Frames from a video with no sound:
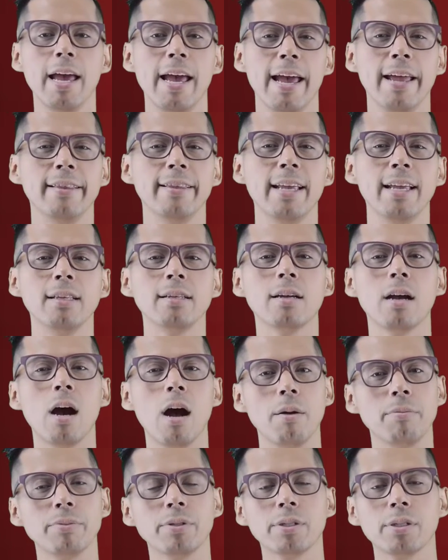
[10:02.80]
And then
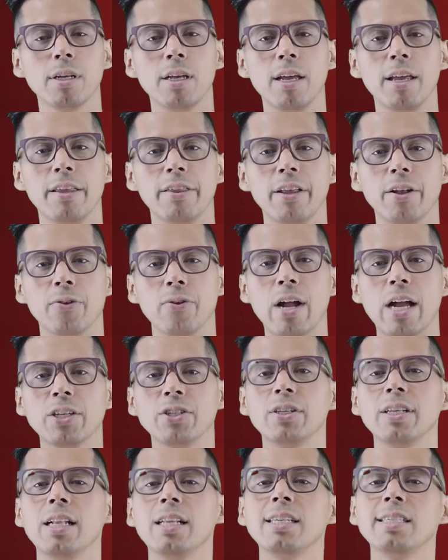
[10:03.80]
comes the
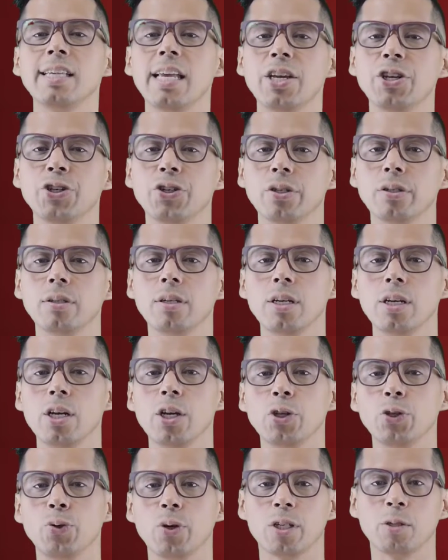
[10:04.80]
rationalization
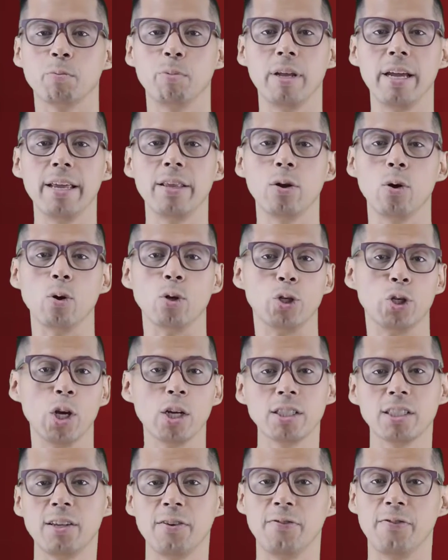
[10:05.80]
to explain or
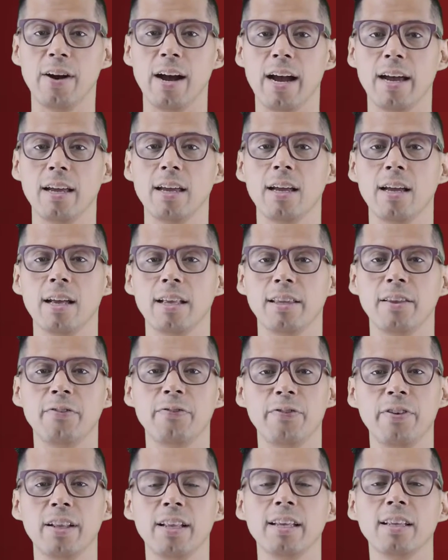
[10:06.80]
justify the
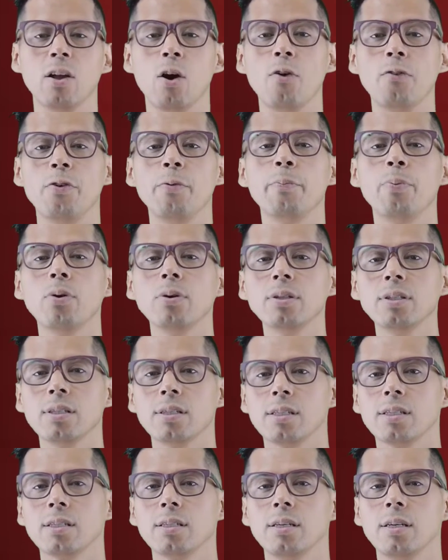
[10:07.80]
feeling of
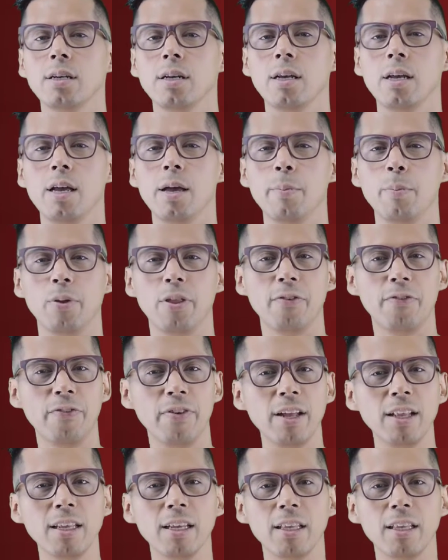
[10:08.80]
importance. But the
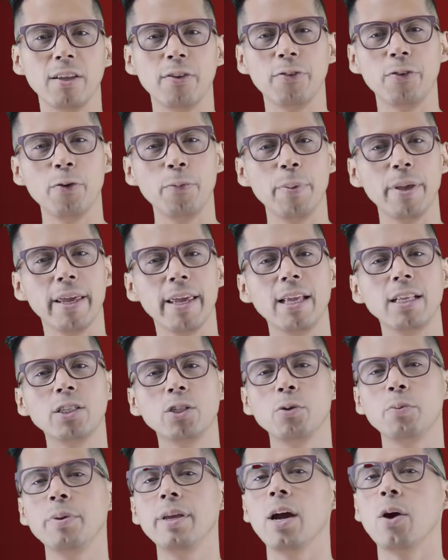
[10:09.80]
feeling, if you begin to be